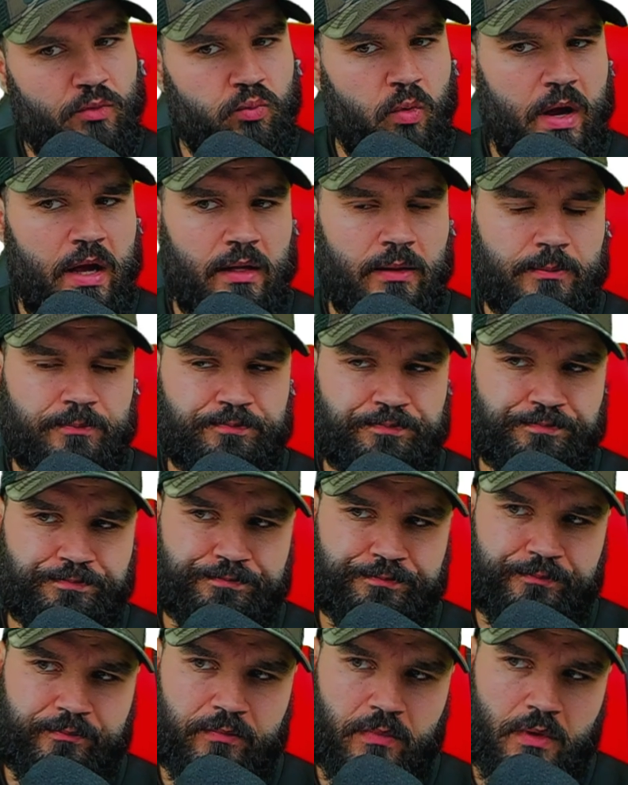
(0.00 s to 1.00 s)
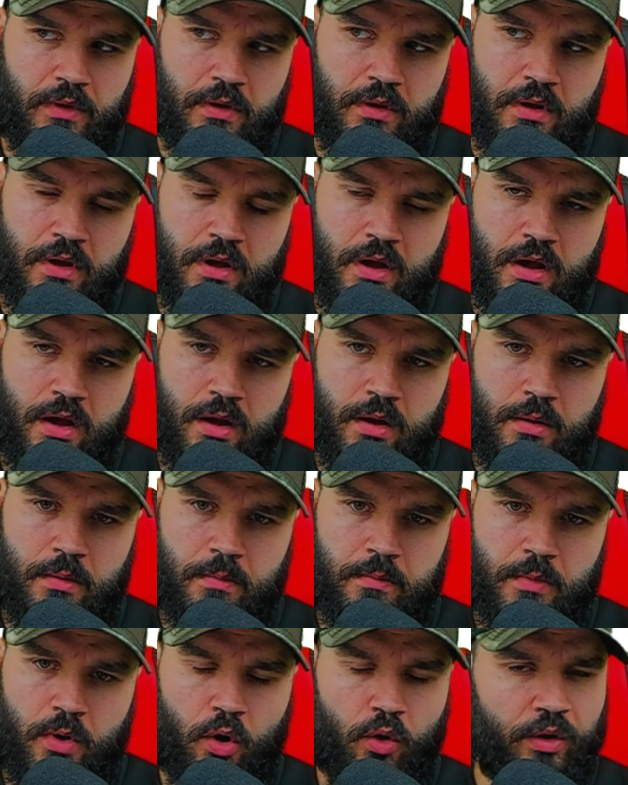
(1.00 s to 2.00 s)
well,
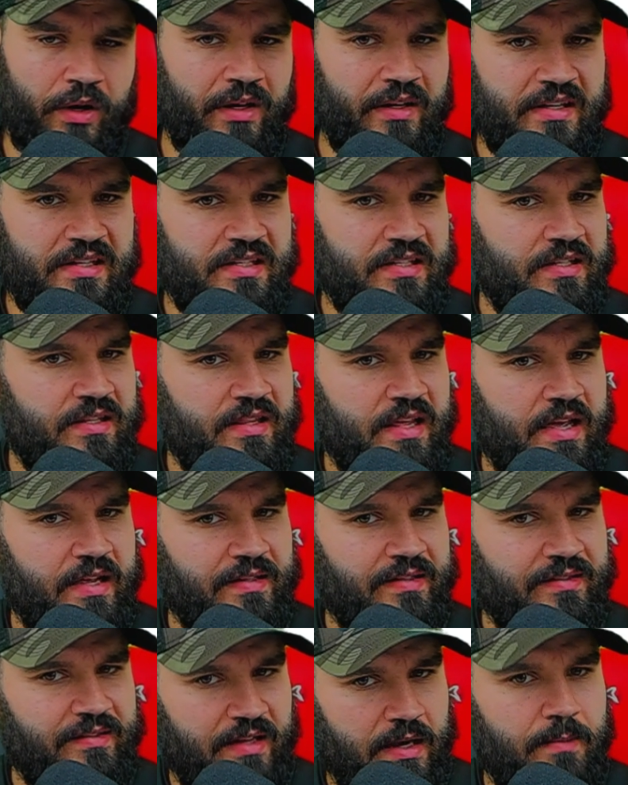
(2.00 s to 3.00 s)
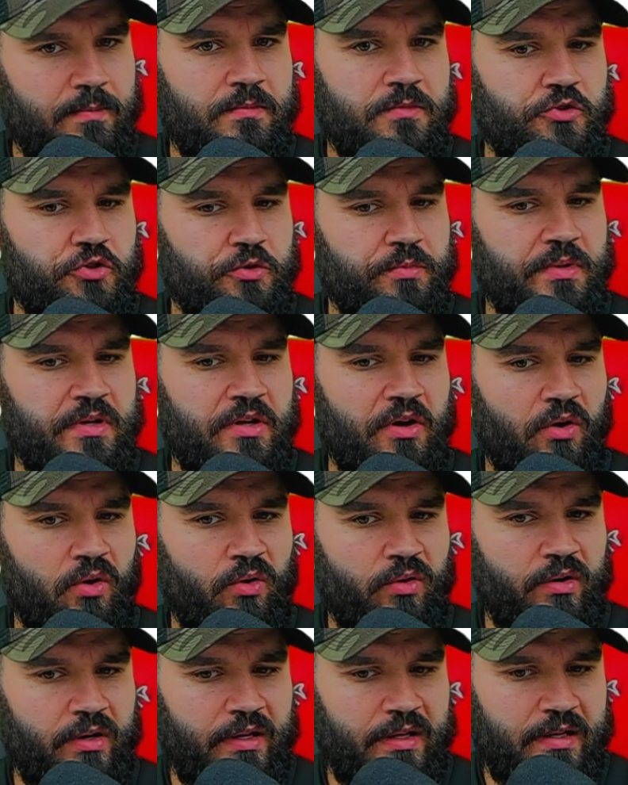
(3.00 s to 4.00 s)
or at least they seem to be
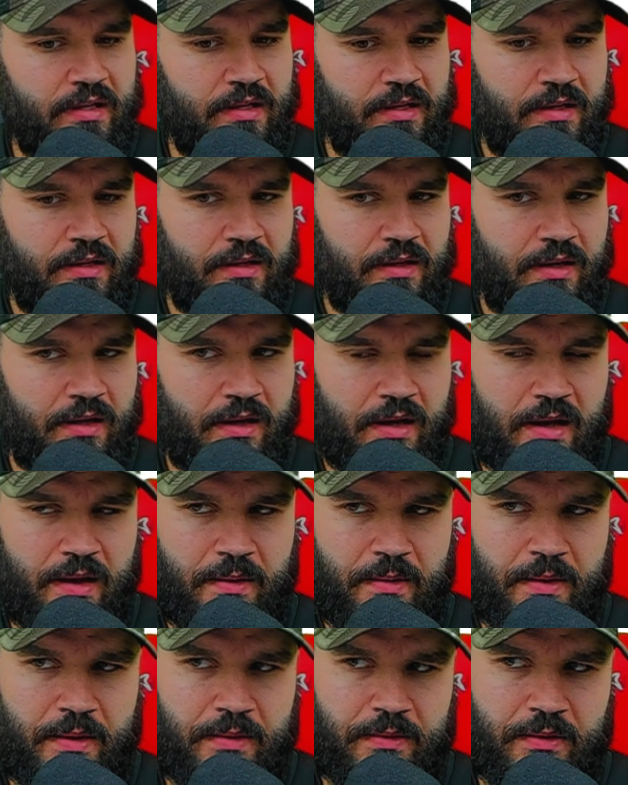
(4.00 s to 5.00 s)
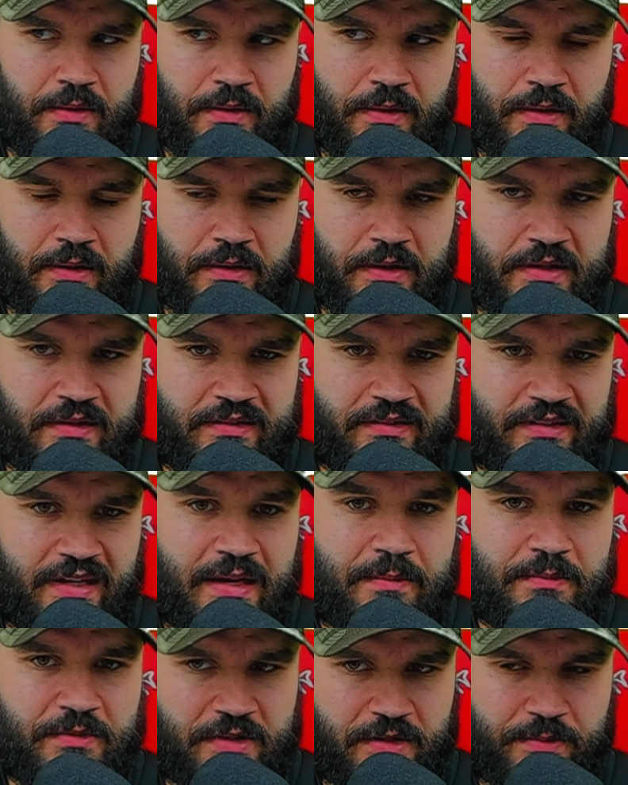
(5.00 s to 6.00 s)
orally, at least
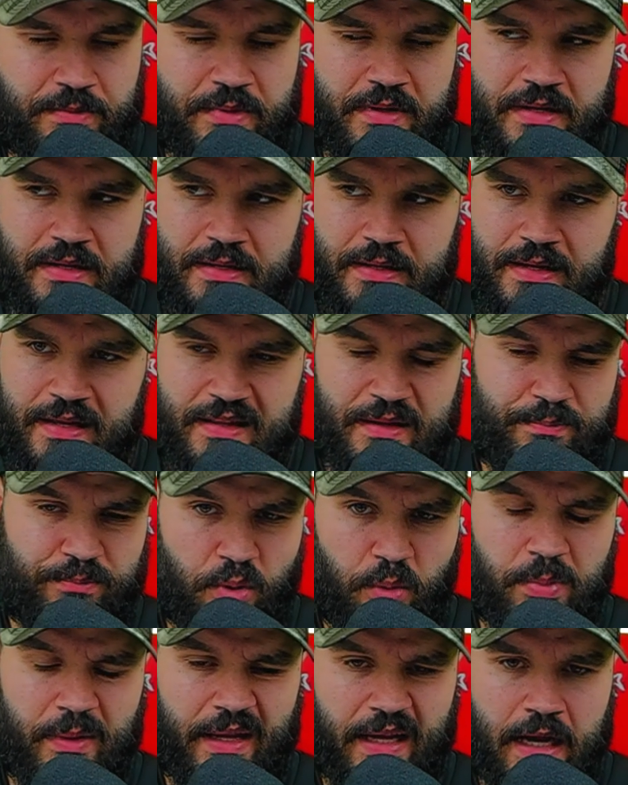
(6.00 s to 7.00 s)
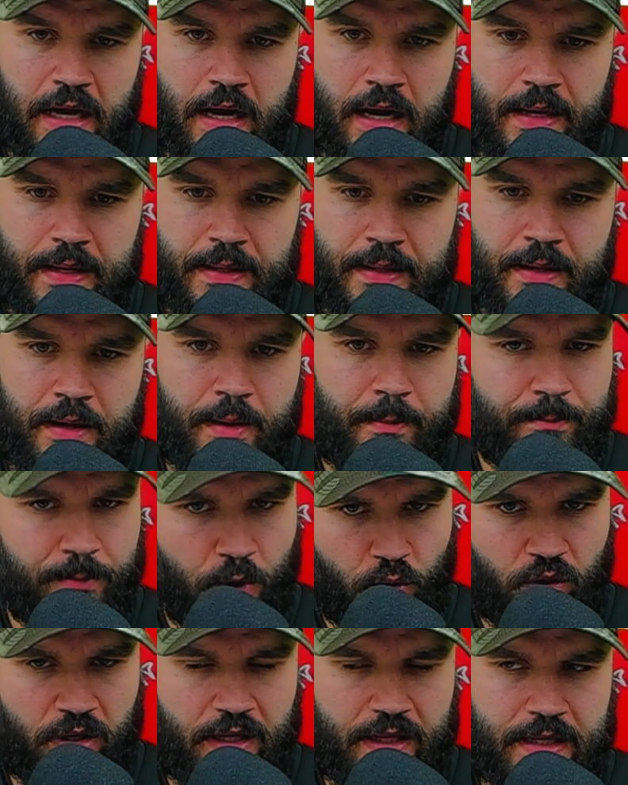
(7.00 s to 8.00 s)
seem to be in the public eye
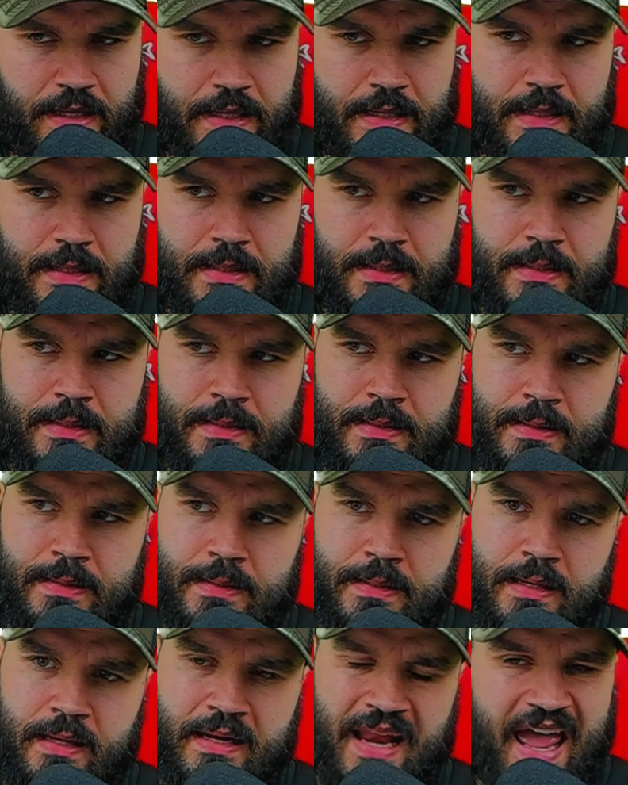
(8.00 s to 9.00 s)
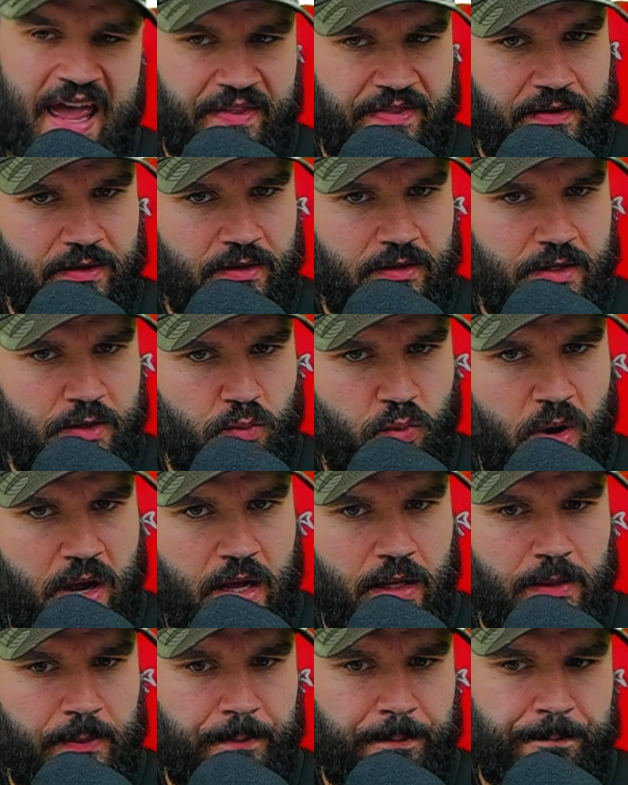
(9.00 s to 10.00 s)
morally and ethically
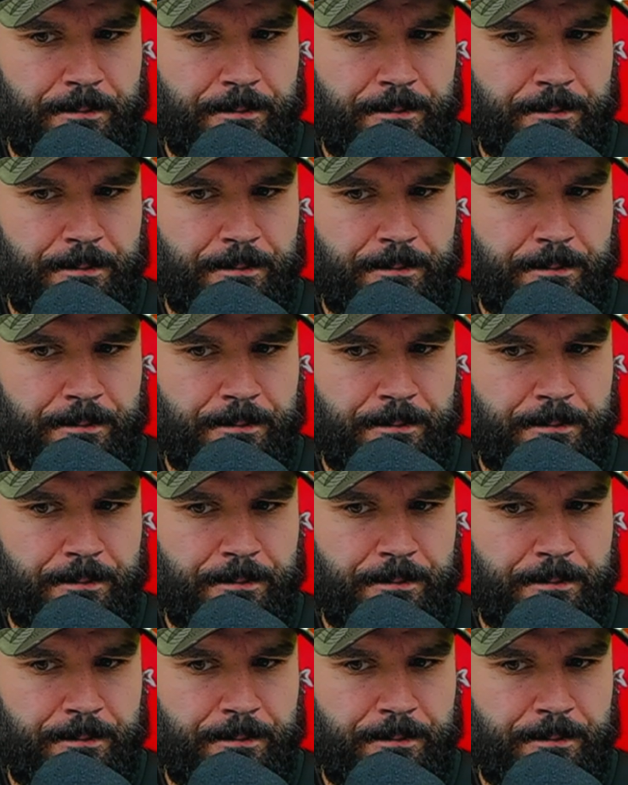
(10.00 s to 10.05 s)
well,